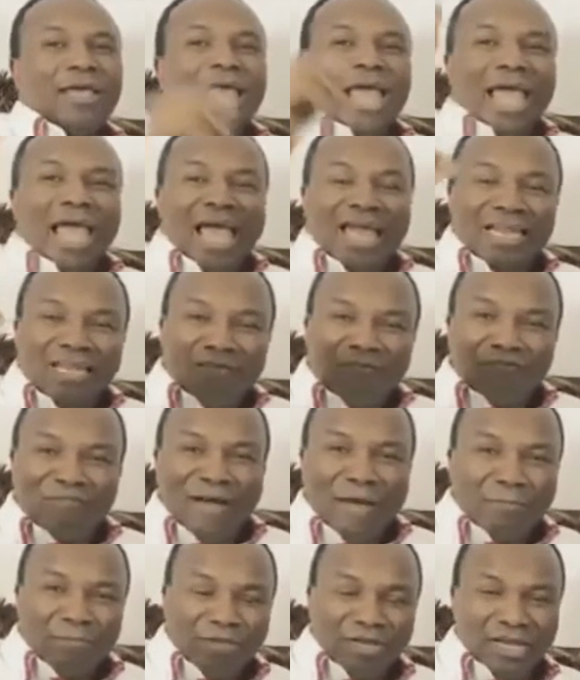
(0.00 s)
any
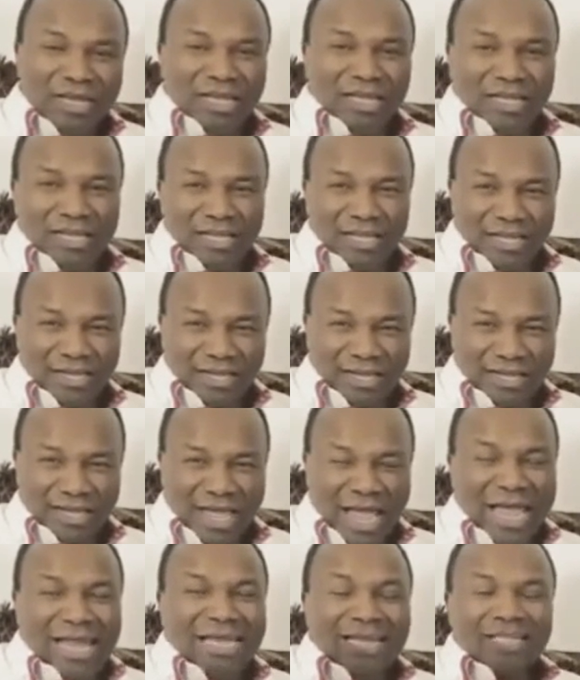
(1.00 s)
family,
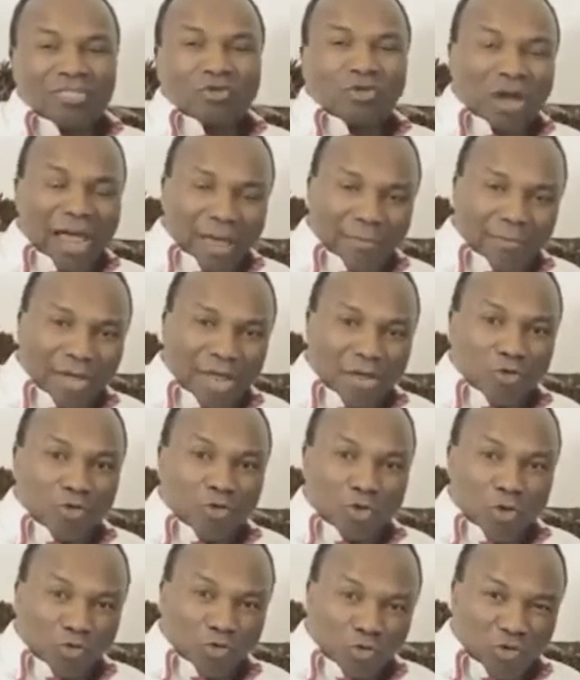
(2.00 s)
any tribe that you
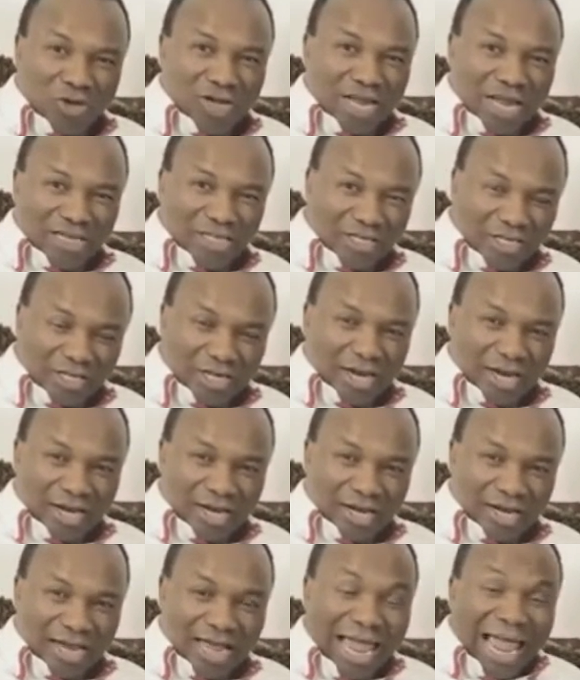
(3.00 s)
go to in Nigeria,
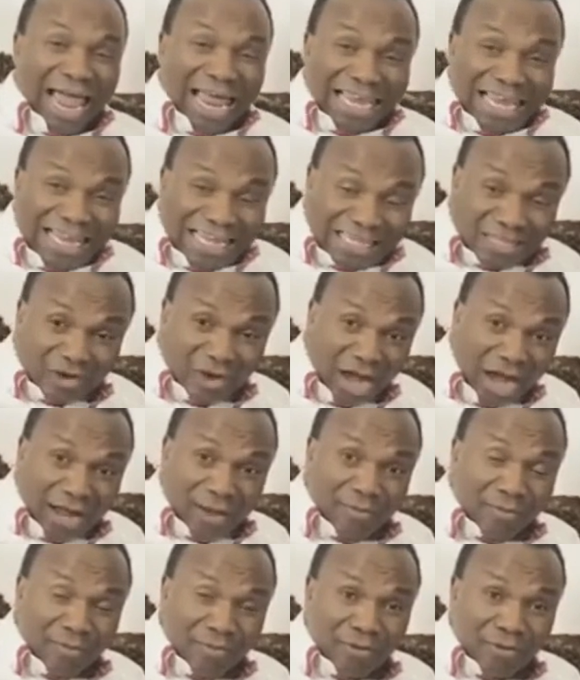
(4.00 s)
any tribe,